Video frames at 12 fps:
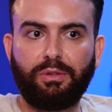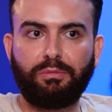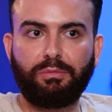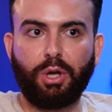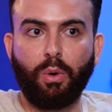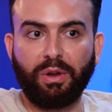
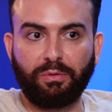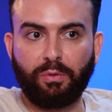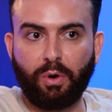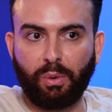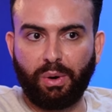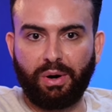going
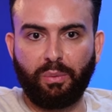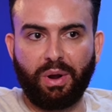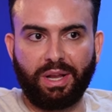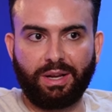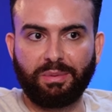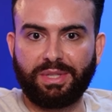forward when
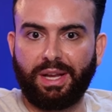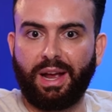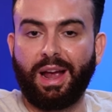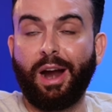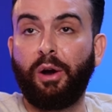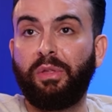it comes to AI?
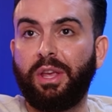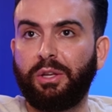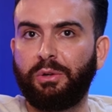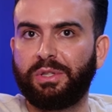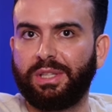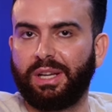How are they
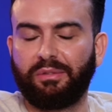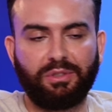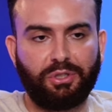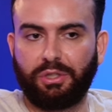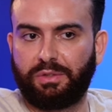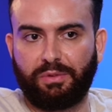using it?
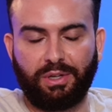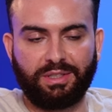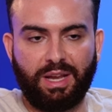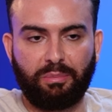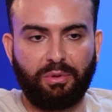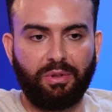Just for
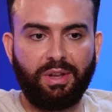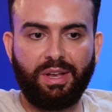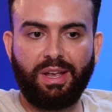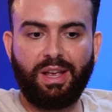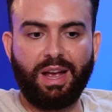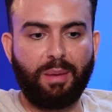example,
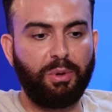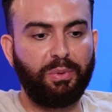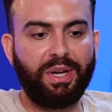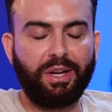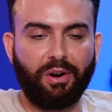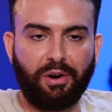I've been
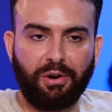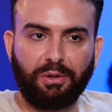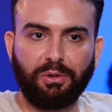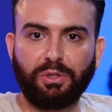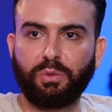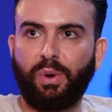reading
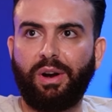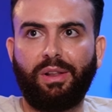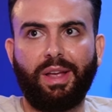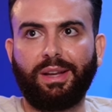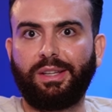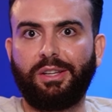articles where
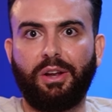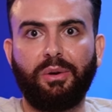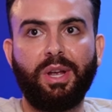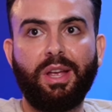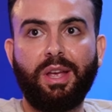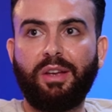
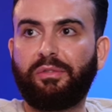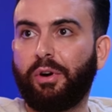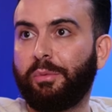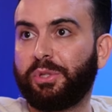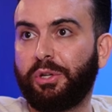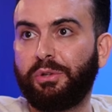
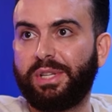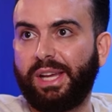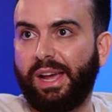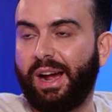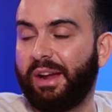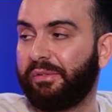firms are using
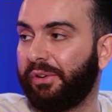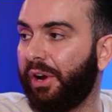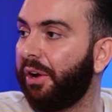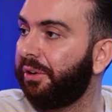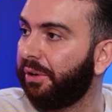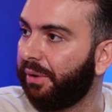AI for
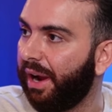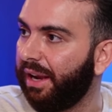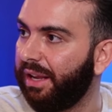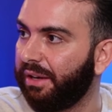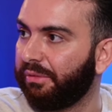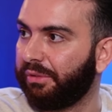
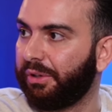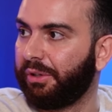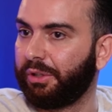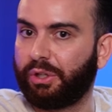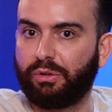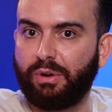underwriting,
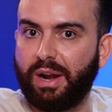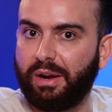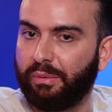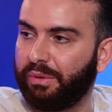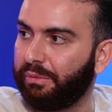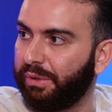for
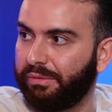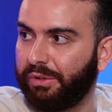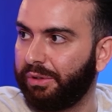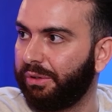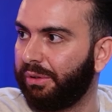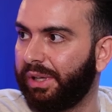credit
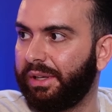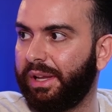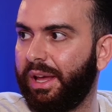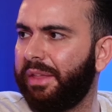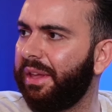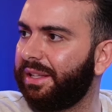review, and
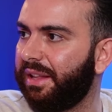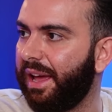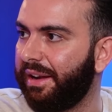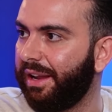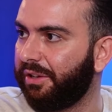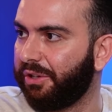things of
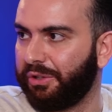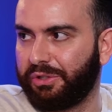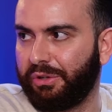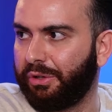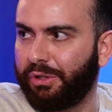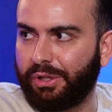that nature.
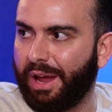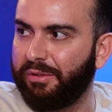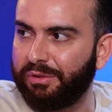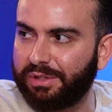So have you